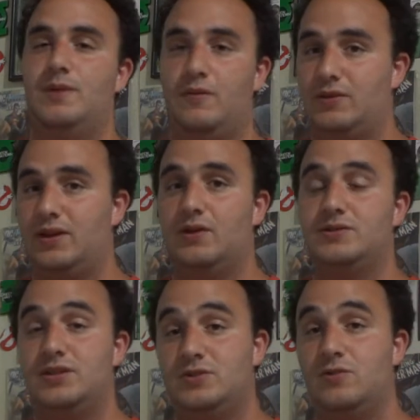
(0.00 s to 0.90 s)
and everything else
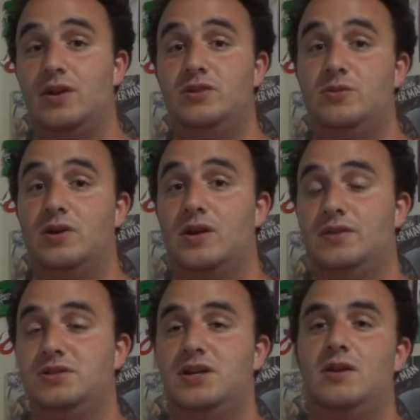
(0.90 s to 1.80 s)
that he's already doing on
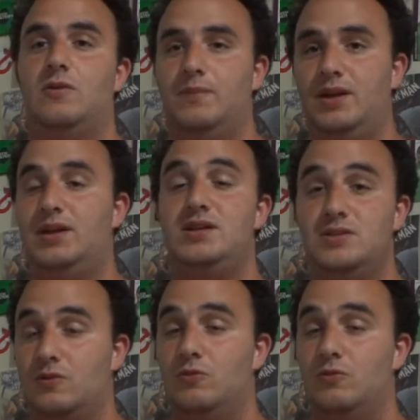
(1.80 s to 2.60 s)
this channel with me. He's